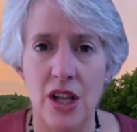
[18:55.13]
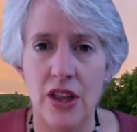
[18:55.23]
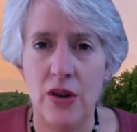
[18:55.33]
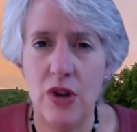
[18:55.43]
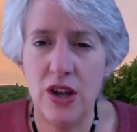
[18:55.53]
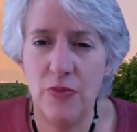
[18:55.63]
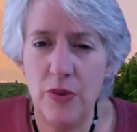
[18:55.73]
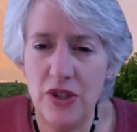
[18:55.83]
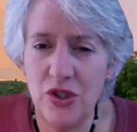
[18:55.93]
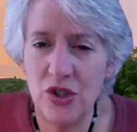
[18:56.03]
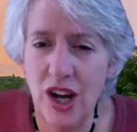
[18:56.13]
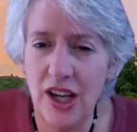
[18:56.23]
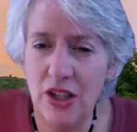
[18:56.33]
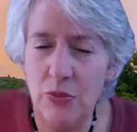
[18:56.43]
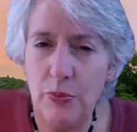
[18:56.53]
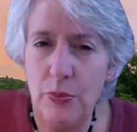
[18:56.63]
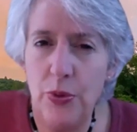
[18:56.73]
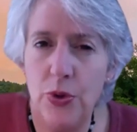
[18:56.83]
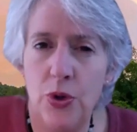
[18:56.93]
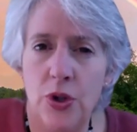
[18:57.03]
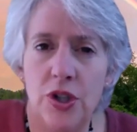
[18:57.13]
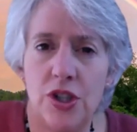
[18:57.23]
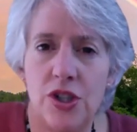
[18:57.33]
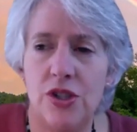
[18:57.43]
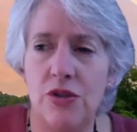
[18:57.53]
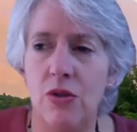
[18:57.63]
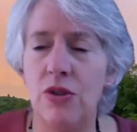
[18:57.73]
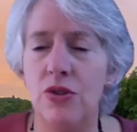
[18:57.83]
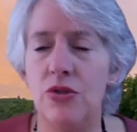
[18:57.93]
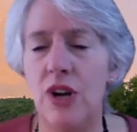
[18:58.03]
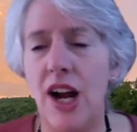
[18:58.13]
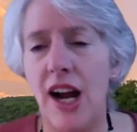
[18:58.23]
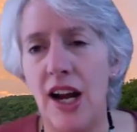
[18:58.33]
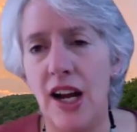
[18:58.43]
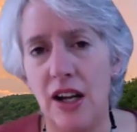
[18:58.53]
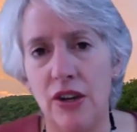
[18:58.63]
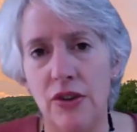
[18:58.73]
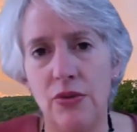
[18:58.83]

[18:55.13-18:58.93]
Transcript: that we have been trying to push or drag